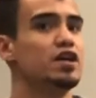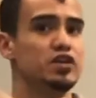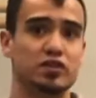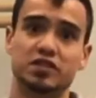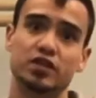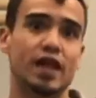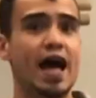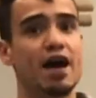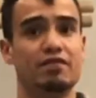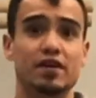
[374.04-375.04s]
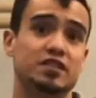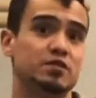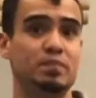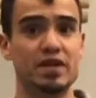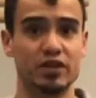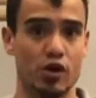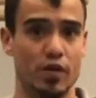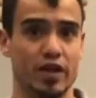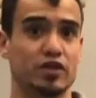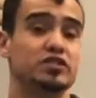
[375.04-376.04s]
you'll still have a spin
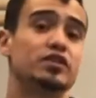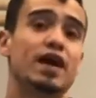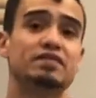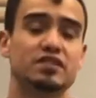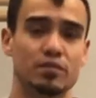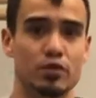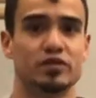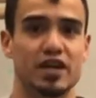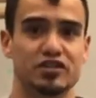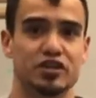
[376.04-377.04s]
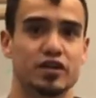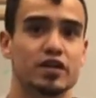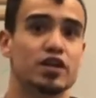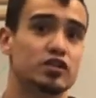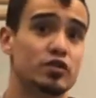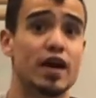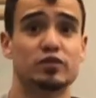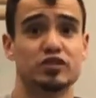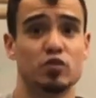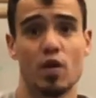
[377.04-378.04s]
going. You'll still have some rotation. So
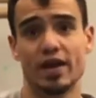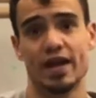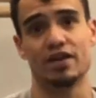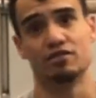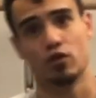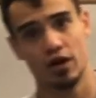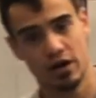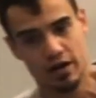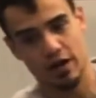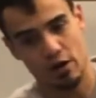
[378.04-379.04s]
that's what you want to aim for. Here,